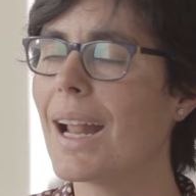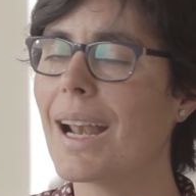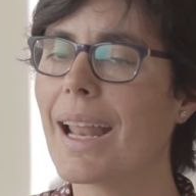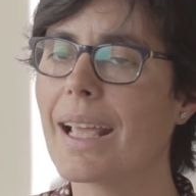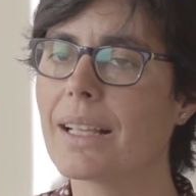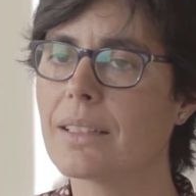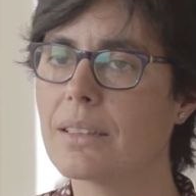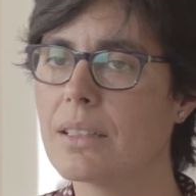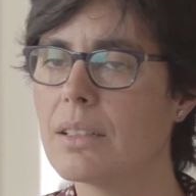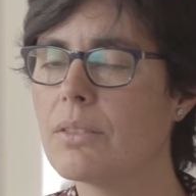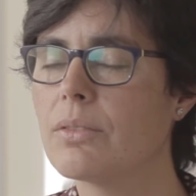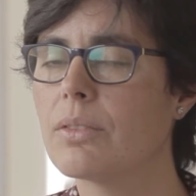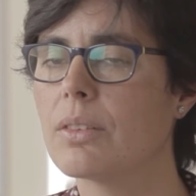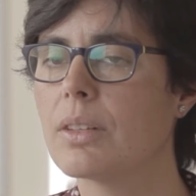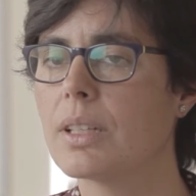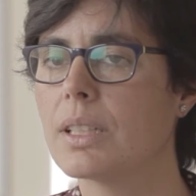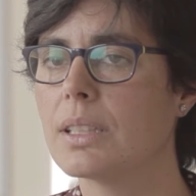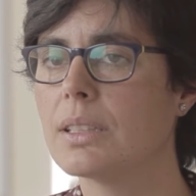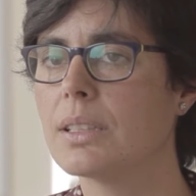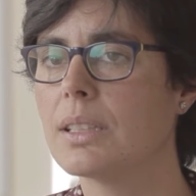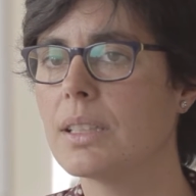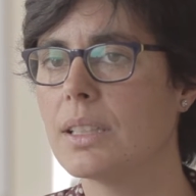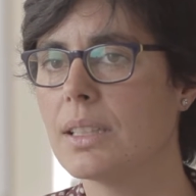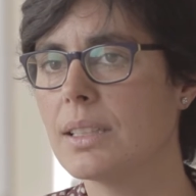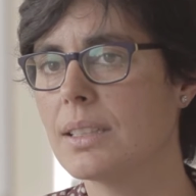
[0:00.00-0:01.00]
like
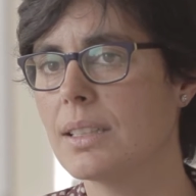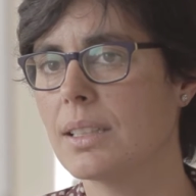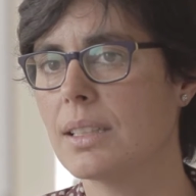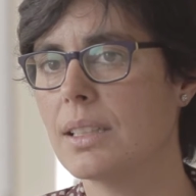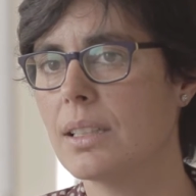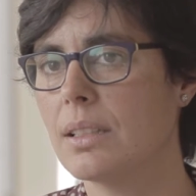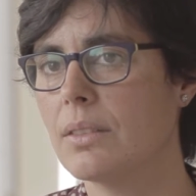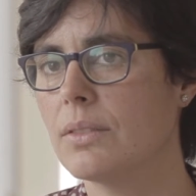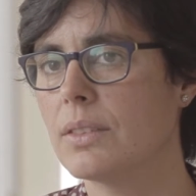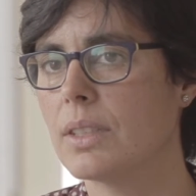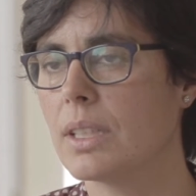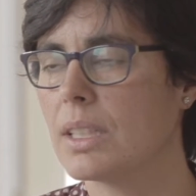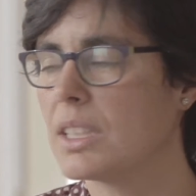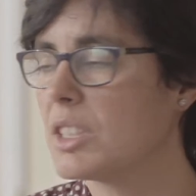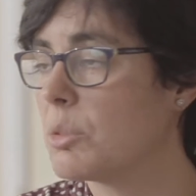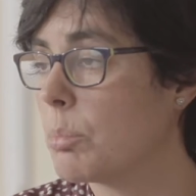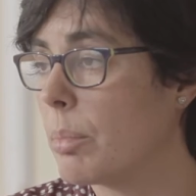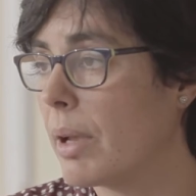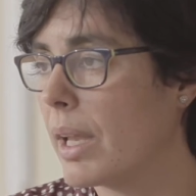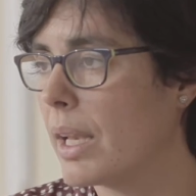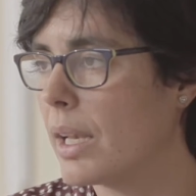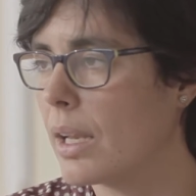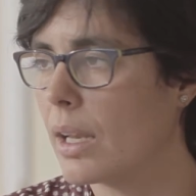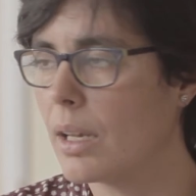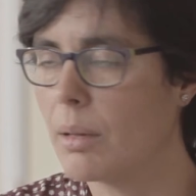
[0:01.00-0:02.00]
different initiatives in
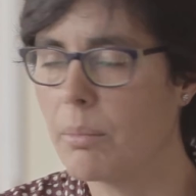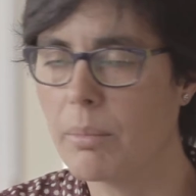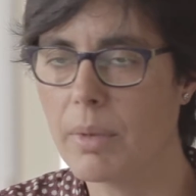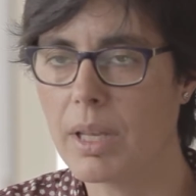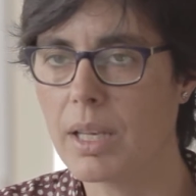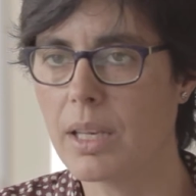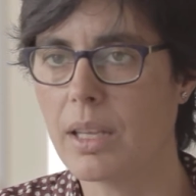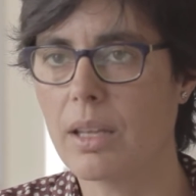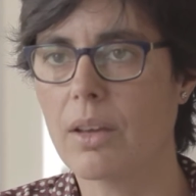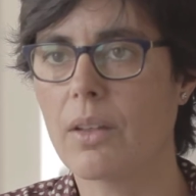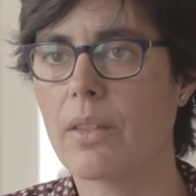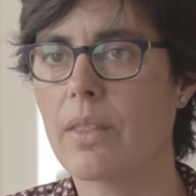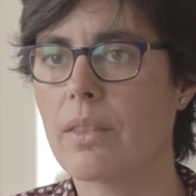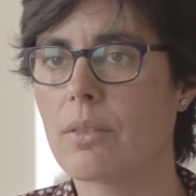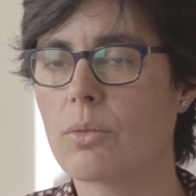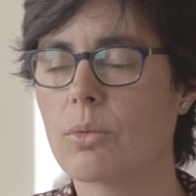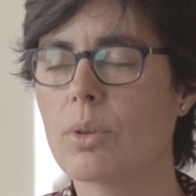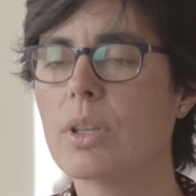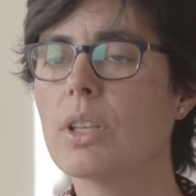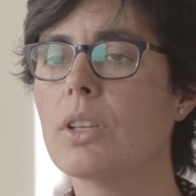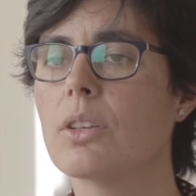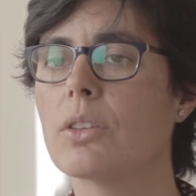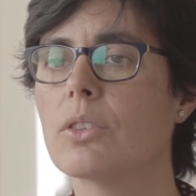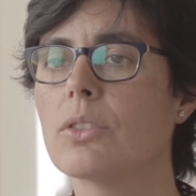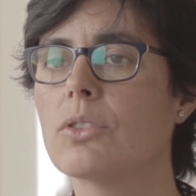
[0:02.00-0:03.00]
Spain and in many other
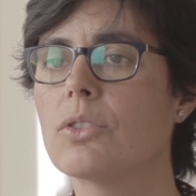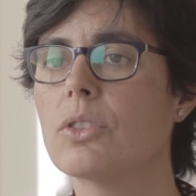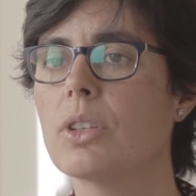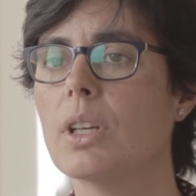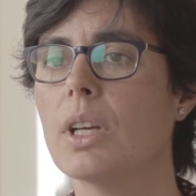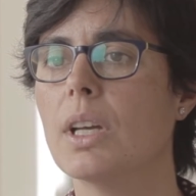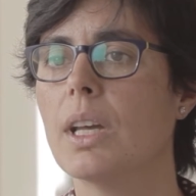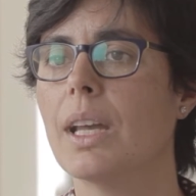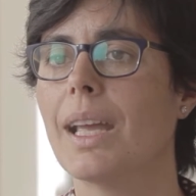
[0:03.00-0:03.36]
regions